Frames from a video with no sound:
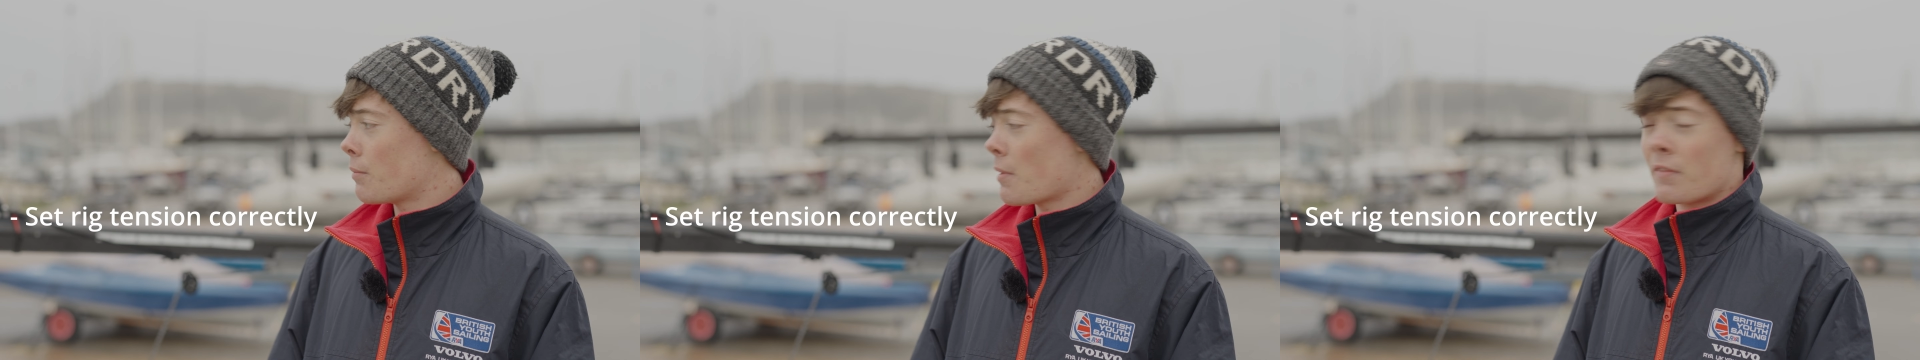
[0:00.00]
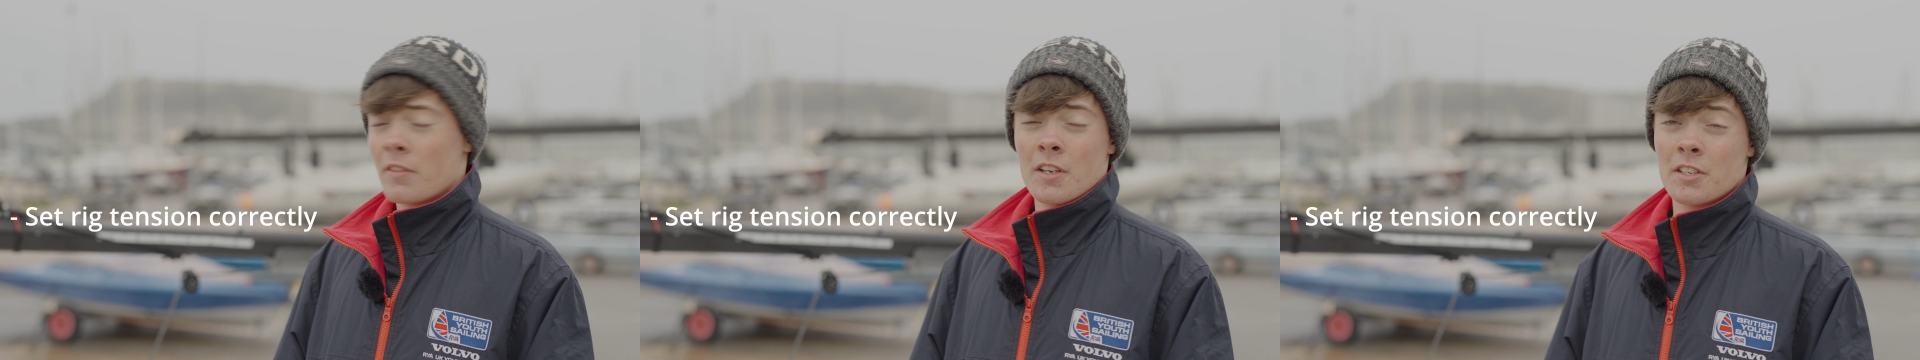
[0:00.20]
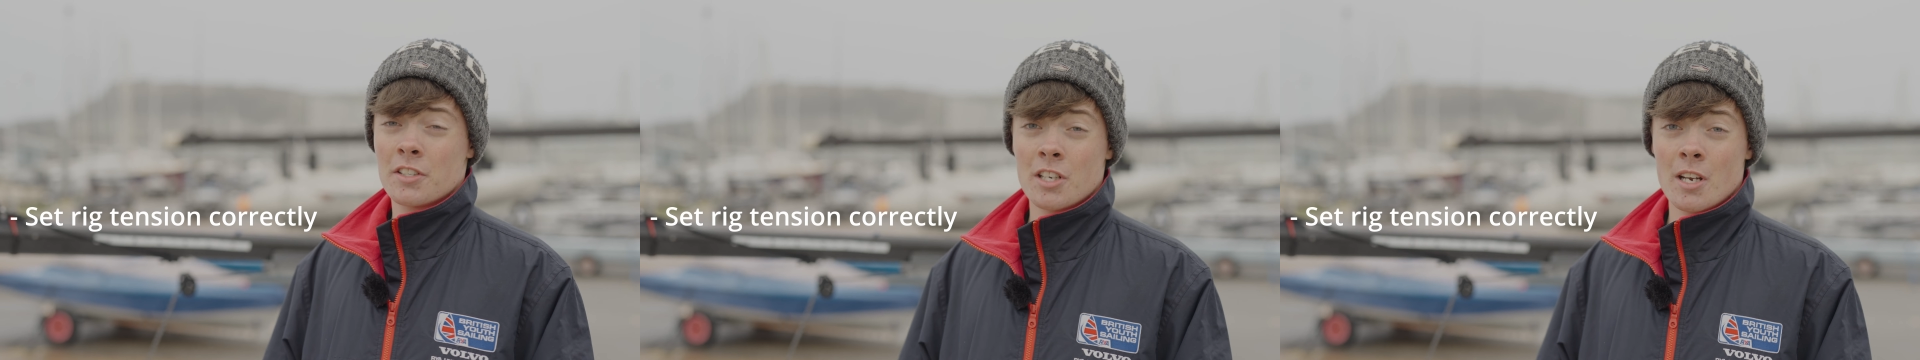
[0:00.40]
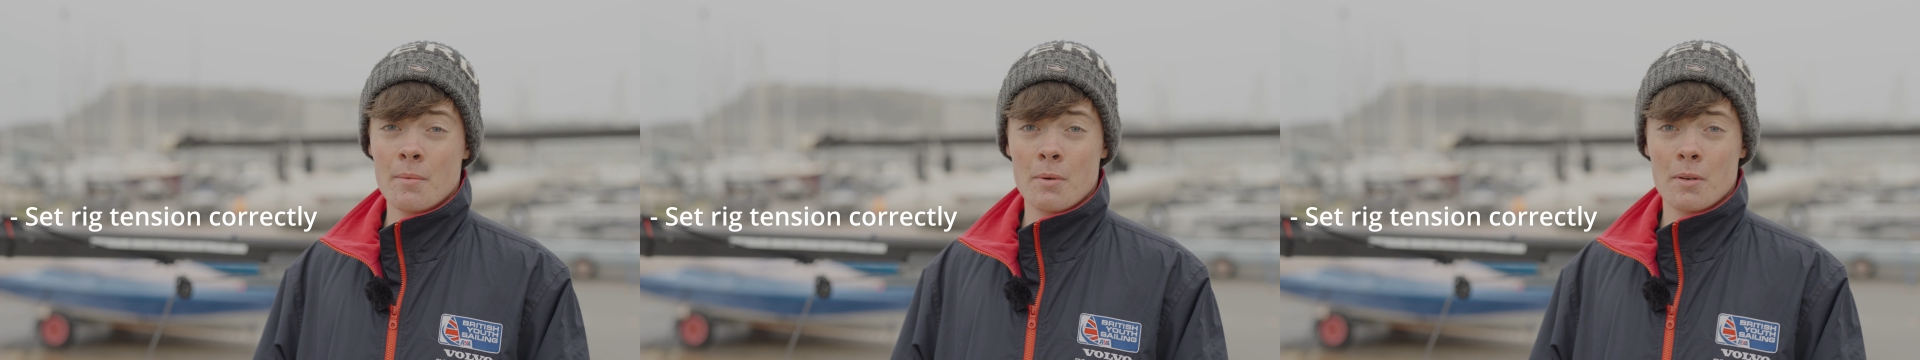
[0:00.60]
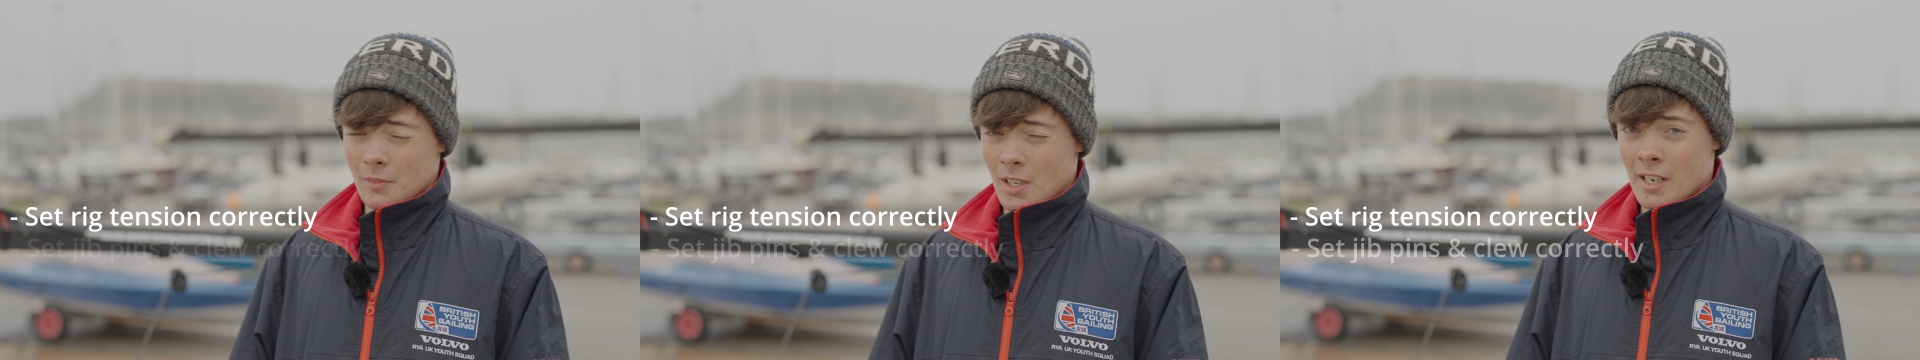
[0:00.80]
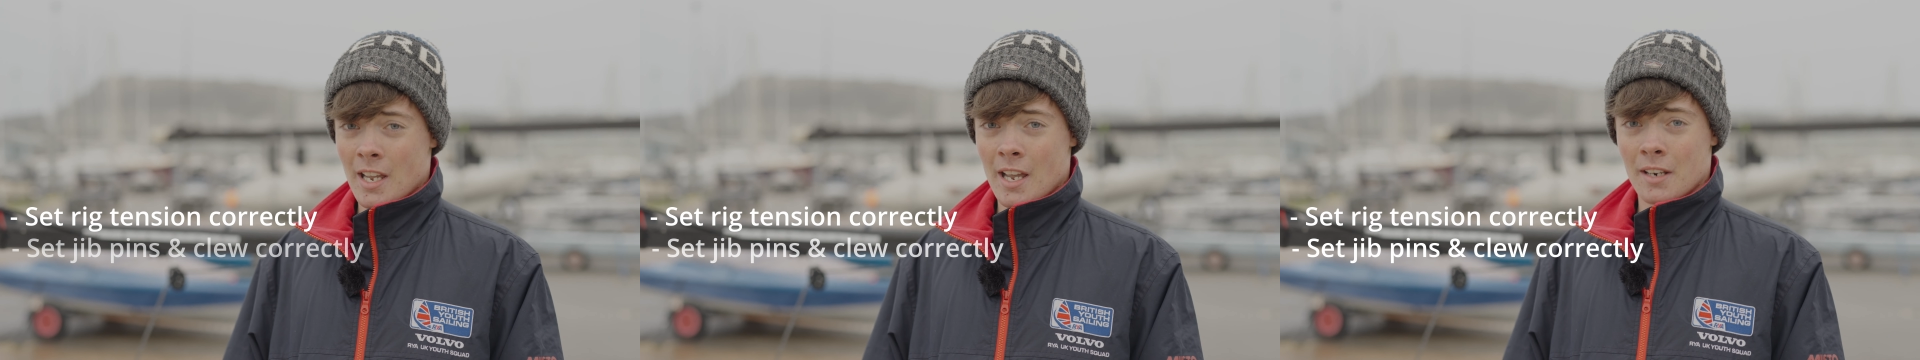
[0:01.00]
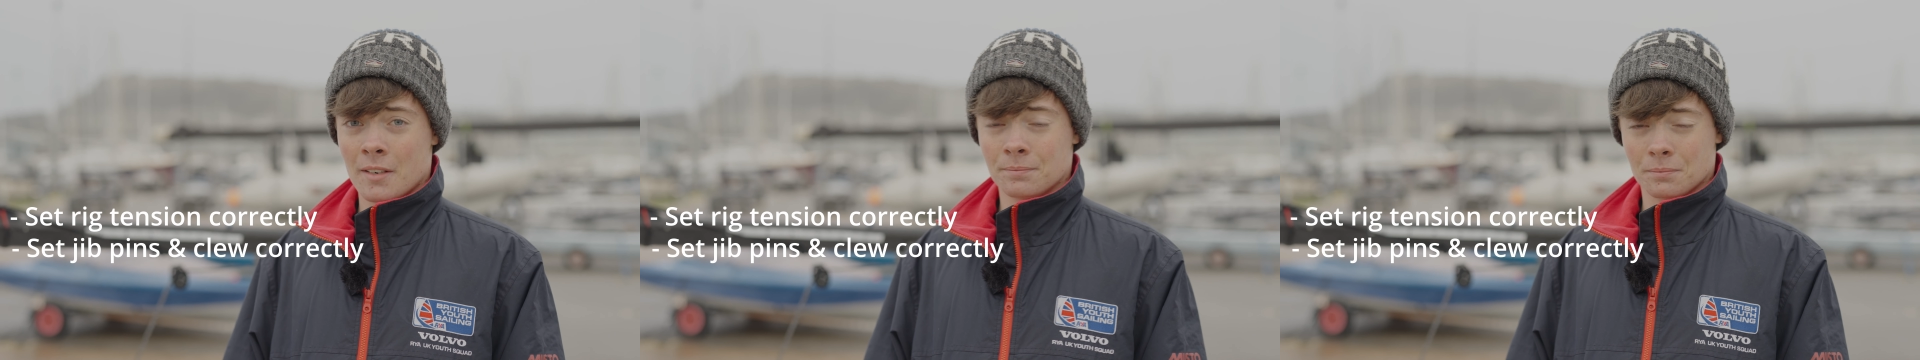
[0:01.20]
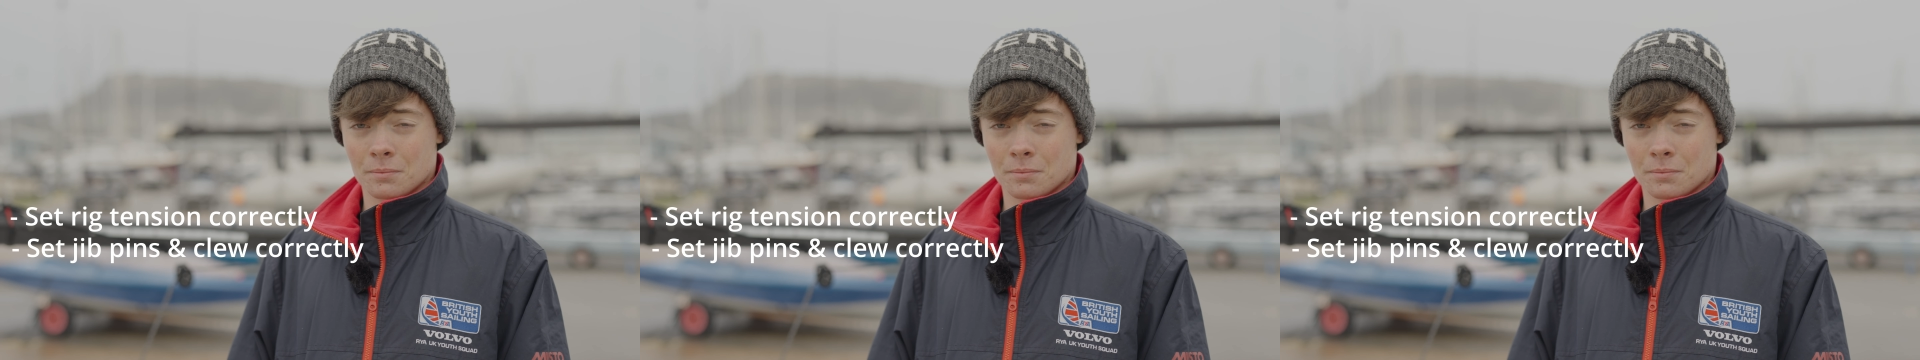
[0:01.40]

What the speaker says: With the jib, again,